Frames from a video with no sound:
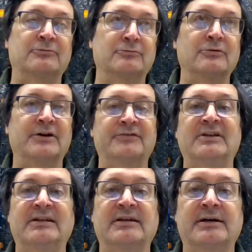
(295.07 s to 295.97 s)
rough
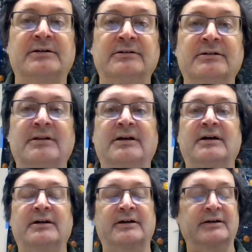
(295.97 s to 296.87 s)
detail
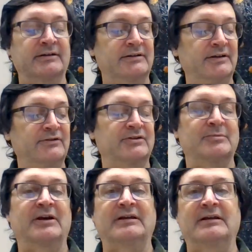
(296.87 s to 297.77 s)
gives you
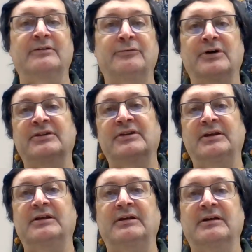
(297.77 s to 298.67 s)
some idea of what
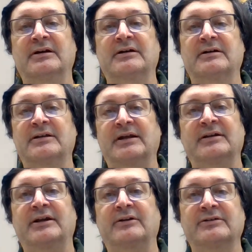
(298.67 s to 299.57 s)
the that
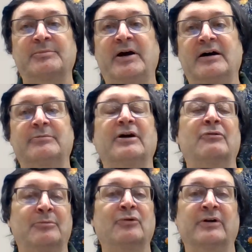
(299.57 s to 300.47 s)
layer is about, but I
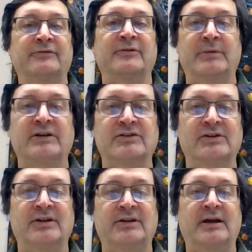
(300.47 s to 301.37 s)
want more
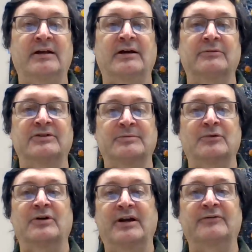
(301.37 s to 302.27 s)
information than that. I want some
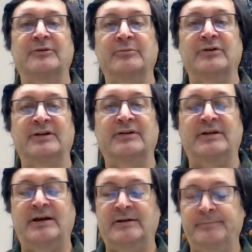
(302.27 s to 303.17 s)
more effort put in than
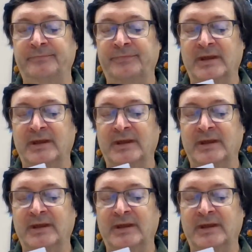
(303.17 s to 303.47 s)
that.